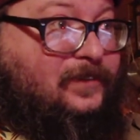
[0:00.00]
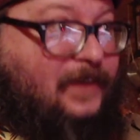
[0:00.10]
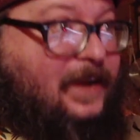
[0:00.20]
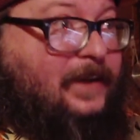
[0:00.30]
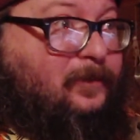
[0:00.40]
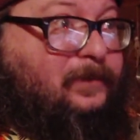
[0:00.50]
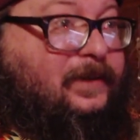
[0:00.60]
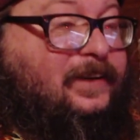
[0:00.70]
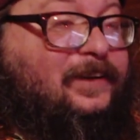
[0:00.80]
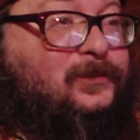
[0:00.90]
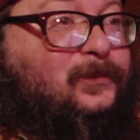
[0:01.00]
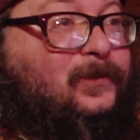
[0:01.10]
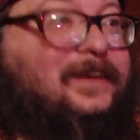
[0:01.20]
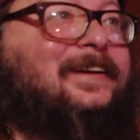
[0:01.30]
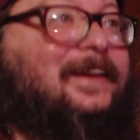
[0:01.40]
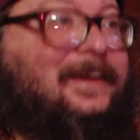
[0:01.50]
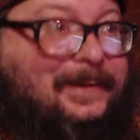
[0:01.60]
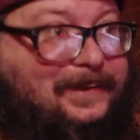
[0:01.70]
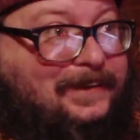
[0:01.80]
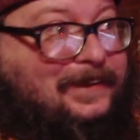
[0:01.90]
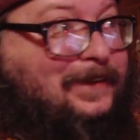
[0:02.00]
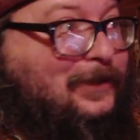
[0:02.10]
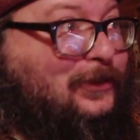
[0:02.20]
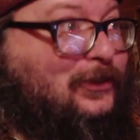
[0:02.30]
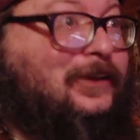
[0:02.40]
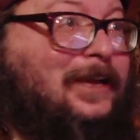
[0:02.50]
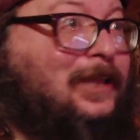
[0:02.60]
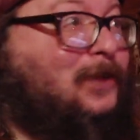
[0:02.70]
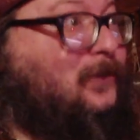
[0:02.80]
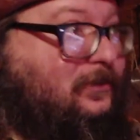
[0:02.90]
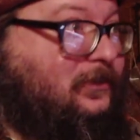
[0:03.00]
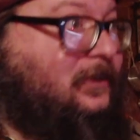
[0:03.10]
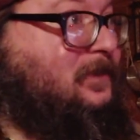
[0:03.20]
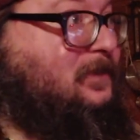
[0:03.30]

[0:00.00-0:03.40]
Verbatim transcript: had him because one day the Nile River,